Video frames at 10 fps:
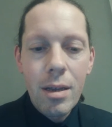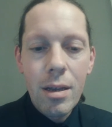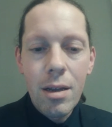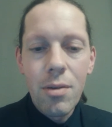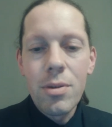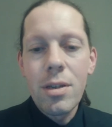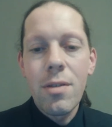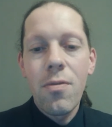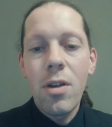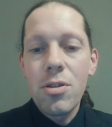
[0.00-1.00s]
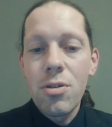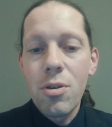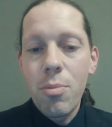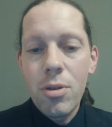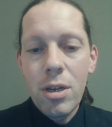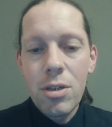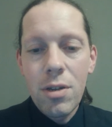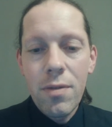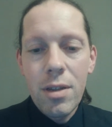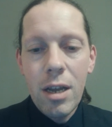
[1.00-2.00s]
Is it the fresh interpretation
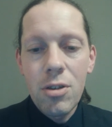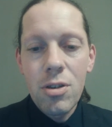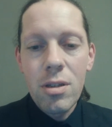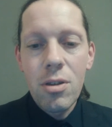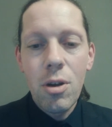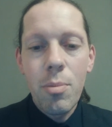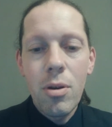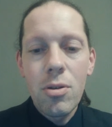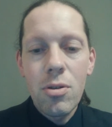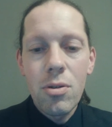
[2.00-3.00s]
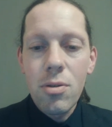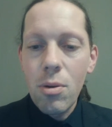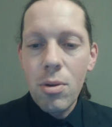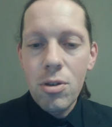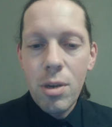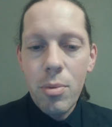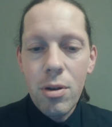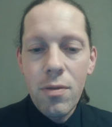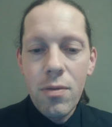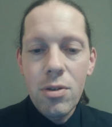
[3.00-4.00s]
of the tension, the topological donut-shaped
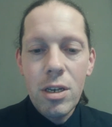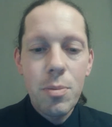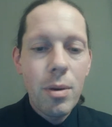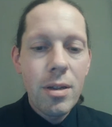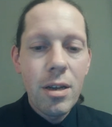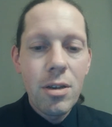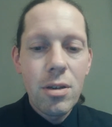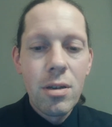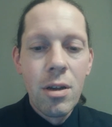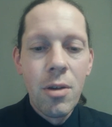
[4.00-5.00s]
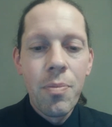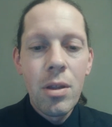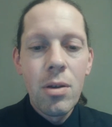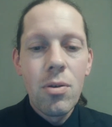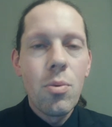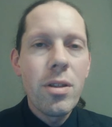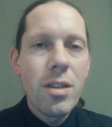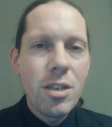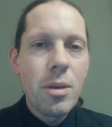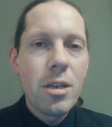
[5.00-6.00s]
universe explanation, or what
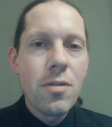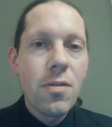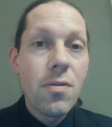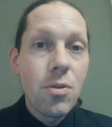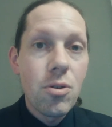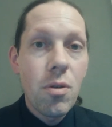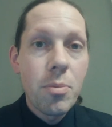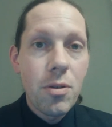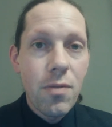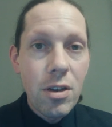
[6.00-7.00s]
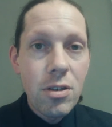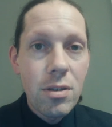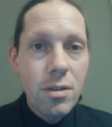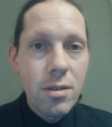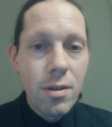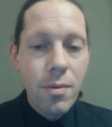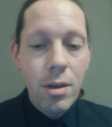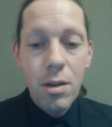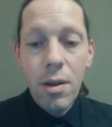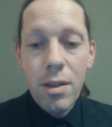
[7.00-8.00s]
this means for future observations?
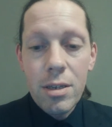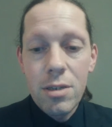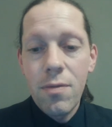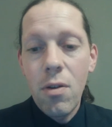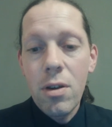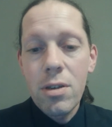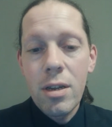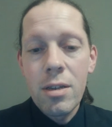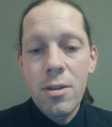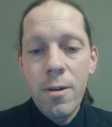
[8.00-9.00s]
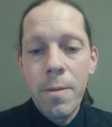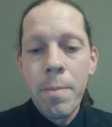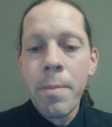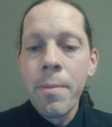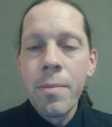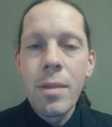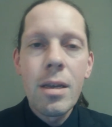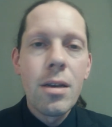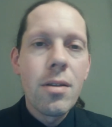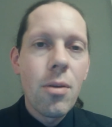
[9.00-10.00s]
I think it's a very exciting time,
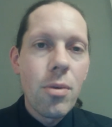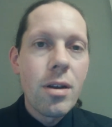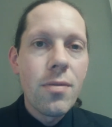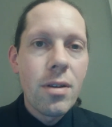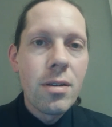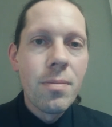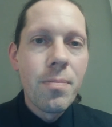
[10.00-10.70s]
that we live in.